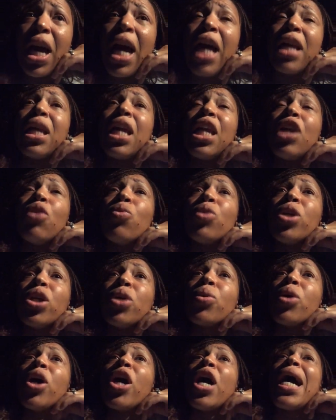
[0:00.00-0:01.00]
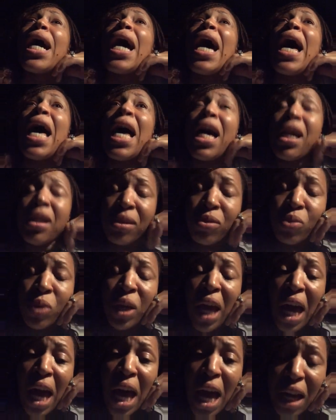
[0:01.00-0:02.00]
and then we were asked
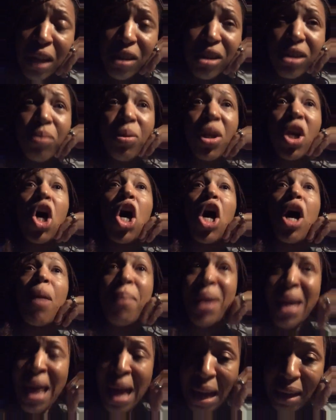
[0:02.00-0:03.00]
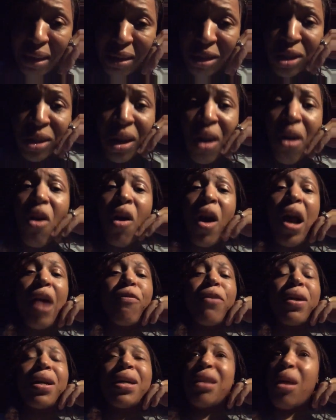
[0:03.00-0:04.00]
we asked to be called blacks or
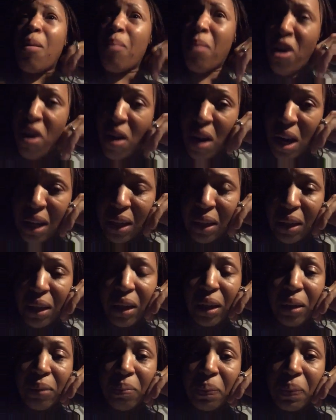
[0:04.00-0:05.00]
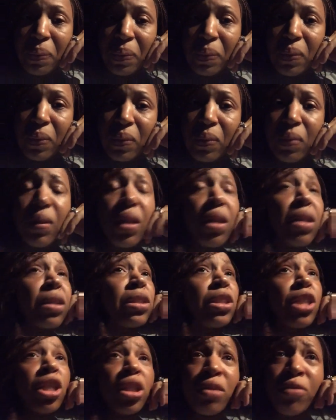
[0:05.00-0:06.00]
african american
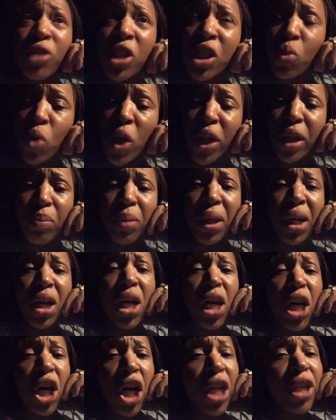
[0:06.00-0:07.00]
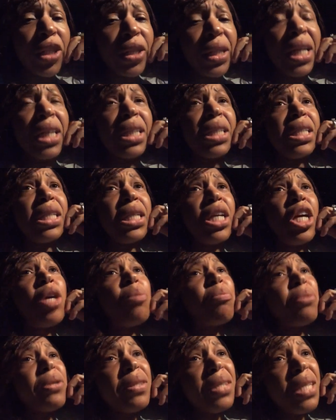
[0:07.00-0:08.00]
none of us want to be called colored and he
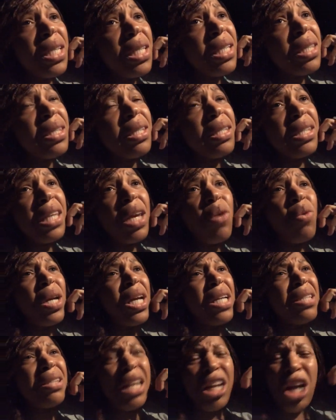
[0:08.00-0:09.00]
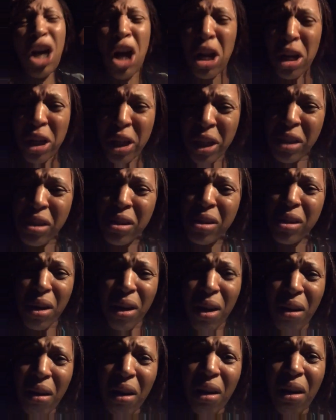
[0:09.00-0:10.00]
proceeded to say when i said colored
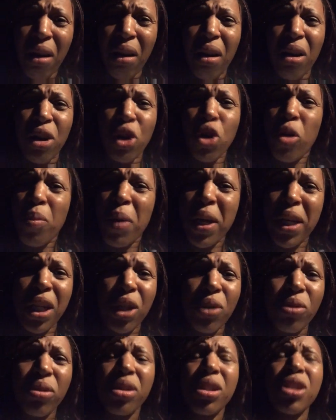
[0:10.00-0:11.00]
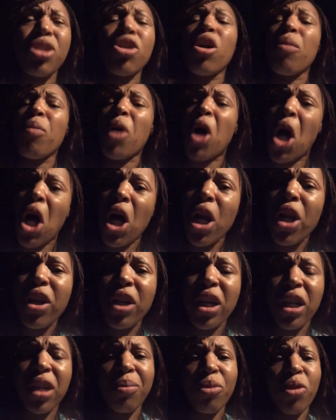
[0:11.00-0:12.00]
sir nobody used the term
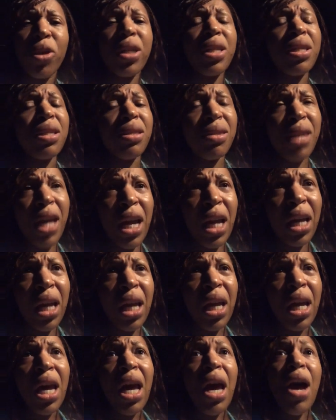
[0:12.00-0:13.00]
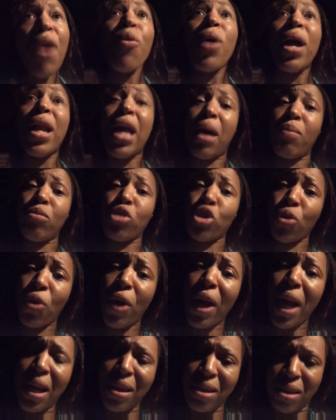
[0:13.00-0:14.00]
colored anymore he said well i'm
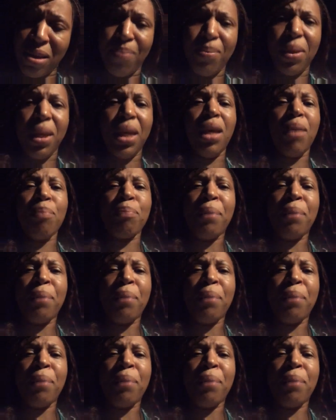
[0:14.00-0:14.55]
trying to be